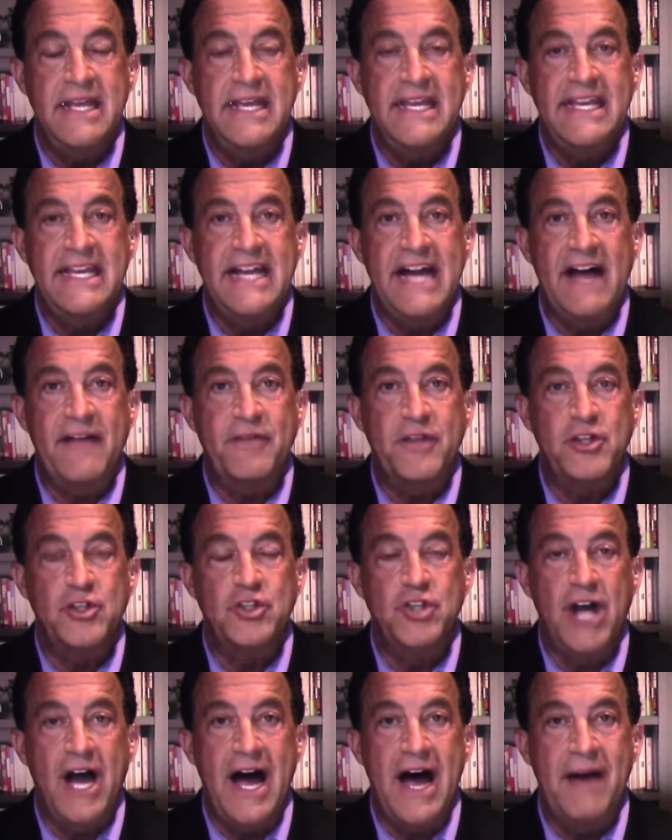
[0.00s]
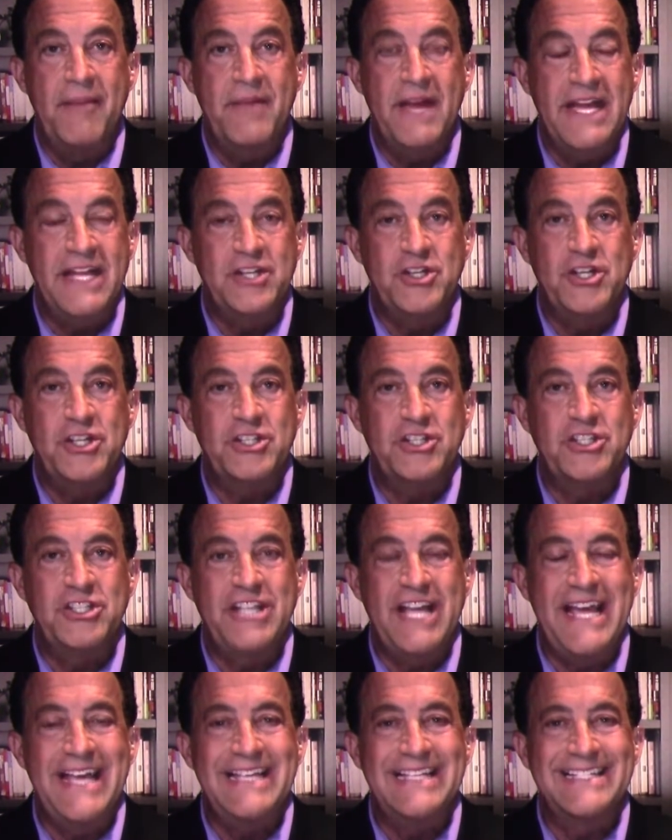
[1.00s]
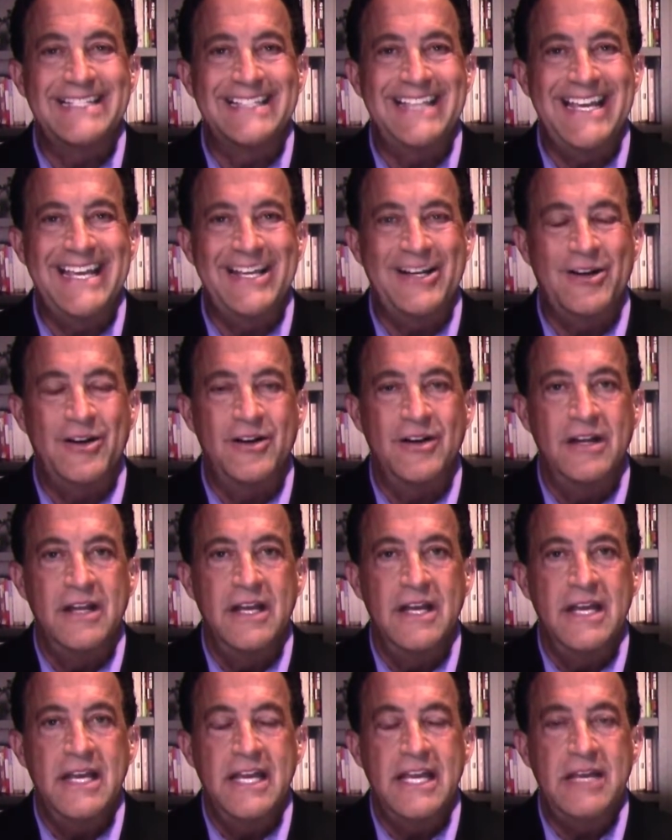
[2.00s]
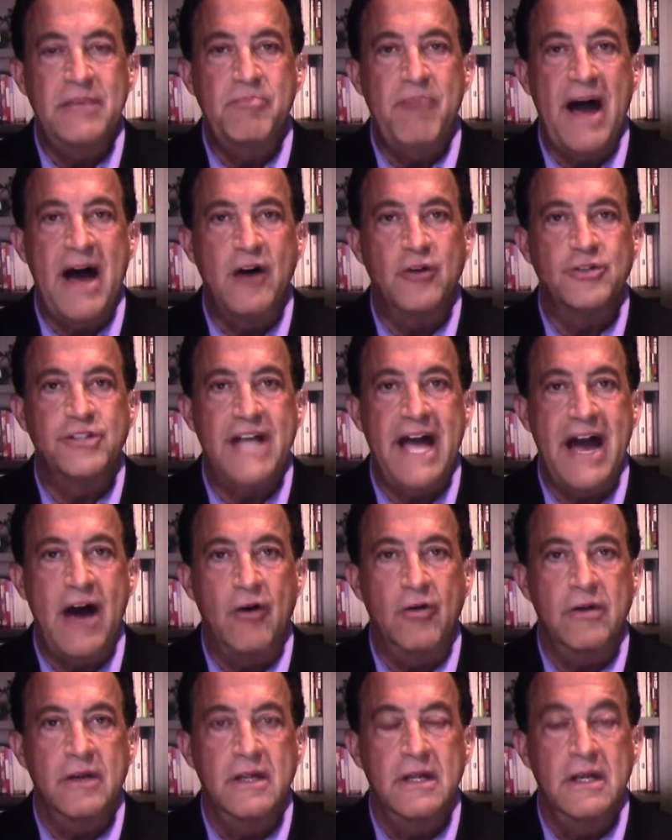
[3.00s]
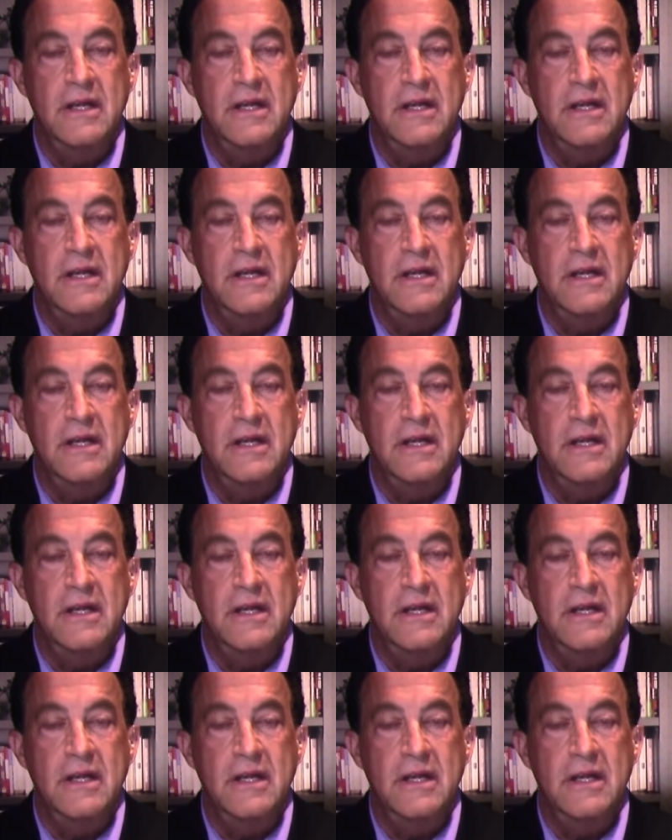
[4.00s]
He got the job, and just days later, he bows out